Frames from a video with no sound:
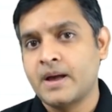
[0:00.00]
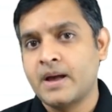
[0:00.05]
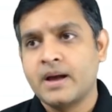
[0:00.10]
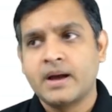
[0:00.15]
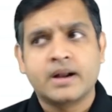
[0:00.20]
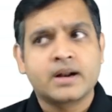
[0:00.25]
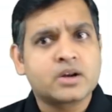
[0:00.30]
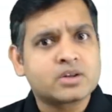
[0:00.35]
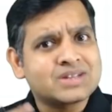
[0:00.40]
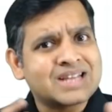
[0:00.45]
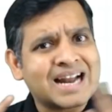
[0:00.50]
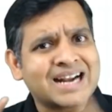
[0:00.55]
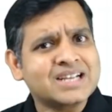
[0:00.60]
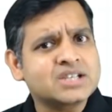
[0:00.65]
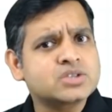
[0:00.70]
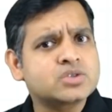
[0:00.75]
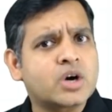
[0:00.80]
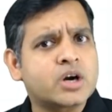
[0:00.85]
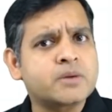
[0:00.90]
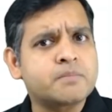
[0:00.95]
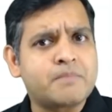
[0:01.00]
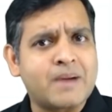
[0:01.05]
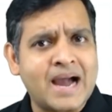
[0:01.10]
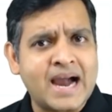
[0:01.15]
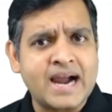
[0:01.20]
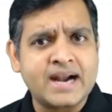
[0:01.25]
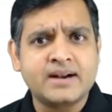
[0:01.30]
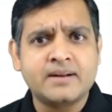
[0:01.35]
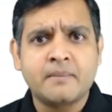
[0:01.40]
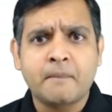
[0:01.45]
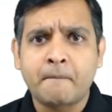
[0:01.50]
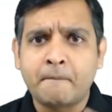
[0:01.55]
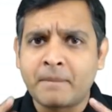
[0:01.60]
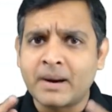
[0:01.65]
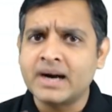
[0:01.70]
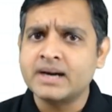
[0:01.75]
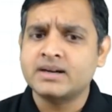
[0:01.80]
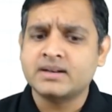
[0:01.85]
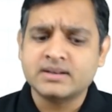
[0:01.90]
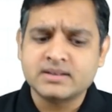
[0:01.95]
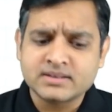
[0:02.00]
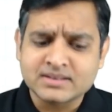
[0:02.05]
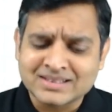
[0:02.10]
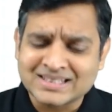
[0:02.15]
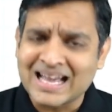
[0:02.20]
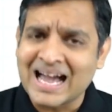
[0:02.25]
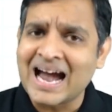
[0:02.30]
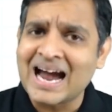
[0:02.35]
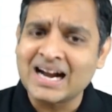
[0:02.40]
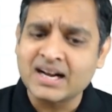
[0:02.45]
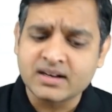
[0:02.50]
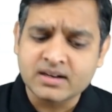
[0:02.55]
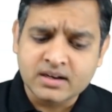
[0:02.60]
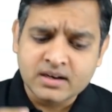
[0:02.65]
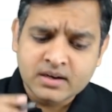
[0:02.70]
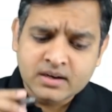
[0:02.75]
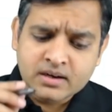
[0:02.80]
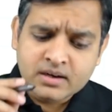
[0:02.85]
Now that is not bad, but that